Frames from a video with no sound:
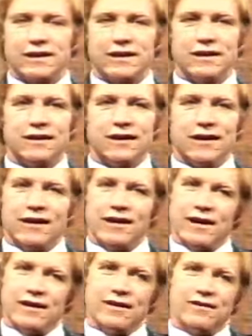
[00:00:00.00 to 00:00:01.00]
And
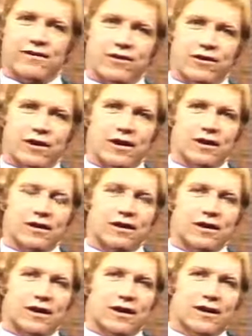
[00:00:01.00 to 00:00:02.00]
then for
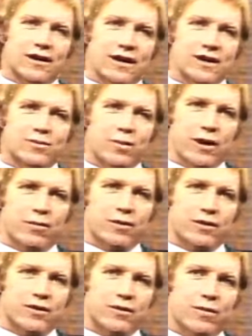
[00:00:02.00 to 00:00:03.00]
these
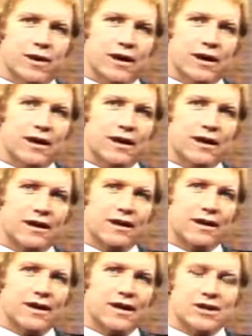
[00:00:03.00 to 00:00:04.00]
people to be
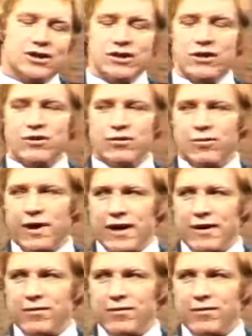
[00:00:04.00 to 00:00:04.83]
snowed by